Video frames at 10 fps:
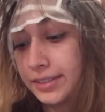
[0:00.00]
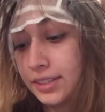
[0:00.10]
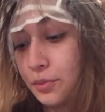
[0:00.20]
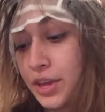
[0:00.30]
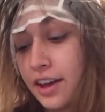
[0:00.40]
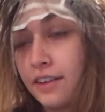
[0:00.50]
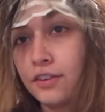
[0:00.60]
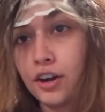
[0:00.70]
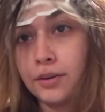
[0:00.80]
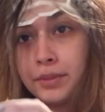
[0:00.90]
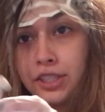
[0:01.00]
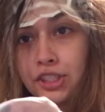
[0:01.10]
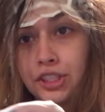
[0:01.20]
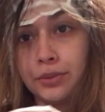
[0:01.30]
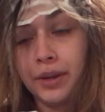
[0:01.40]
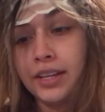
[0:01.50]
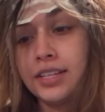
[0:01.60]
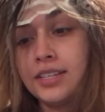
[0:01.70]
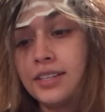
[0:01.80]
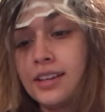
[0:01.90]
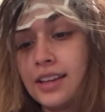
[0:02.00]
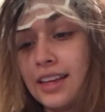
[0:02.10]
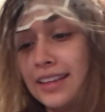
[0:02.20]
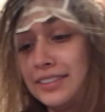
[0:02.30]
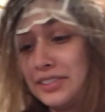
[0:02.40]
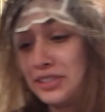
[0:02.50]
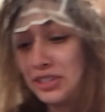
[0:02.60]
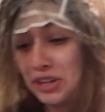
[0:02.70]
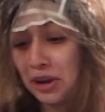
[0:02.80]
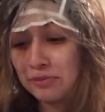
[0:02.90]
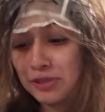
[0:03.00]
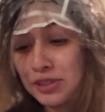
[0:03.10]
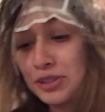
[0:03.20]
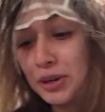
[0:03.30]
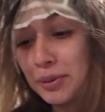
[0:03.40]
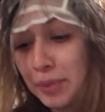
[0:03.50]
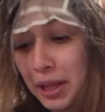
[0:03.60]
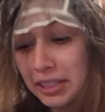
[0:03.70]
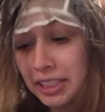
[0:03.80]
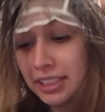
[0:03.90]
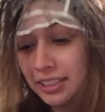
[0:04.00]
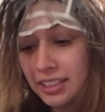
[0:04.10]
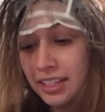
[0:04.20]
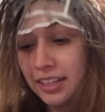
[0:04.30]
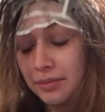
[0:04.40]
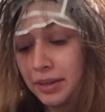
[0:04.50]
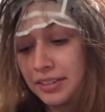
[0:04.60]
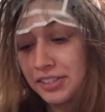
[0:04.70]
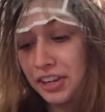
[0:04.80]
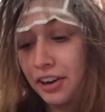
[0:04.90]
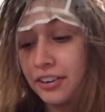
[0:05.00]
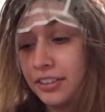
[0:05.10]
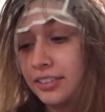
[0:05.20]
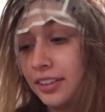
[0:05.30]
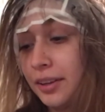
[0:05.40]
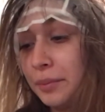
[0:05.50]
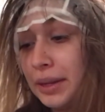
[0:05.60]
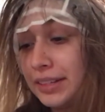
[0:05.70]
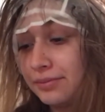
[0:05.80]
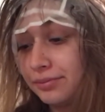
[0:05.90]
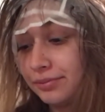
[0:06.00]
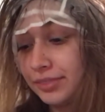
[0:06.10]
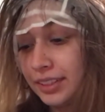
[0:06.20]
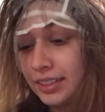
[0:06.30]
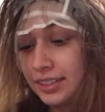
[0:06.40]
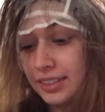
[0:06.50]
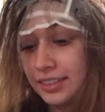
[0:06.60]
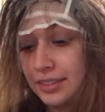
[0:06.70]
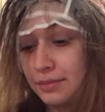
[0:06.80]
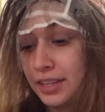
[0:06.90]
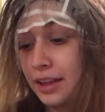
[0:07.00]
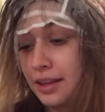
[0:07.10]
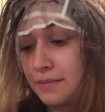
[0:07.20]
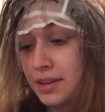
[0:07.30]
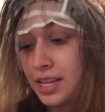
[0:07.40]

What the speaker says: so we have our mixture ready. It's time to start applying. I'm kind of scared, but at the same time,